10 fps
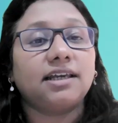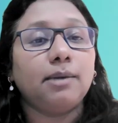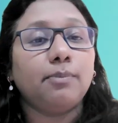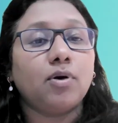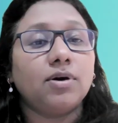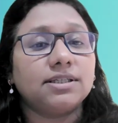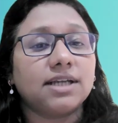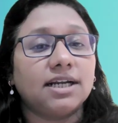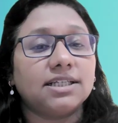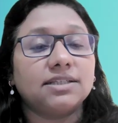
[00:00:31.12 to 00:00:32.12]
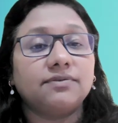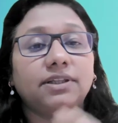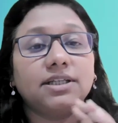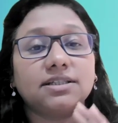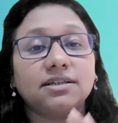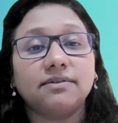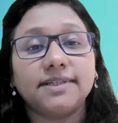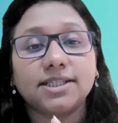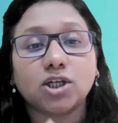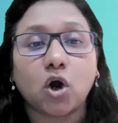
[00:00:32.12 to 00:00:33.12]
The key point starts with the
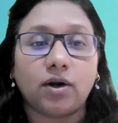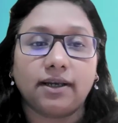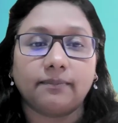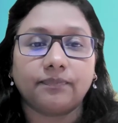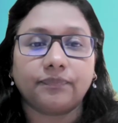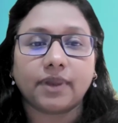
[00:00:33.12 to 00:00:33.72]
servant's calling.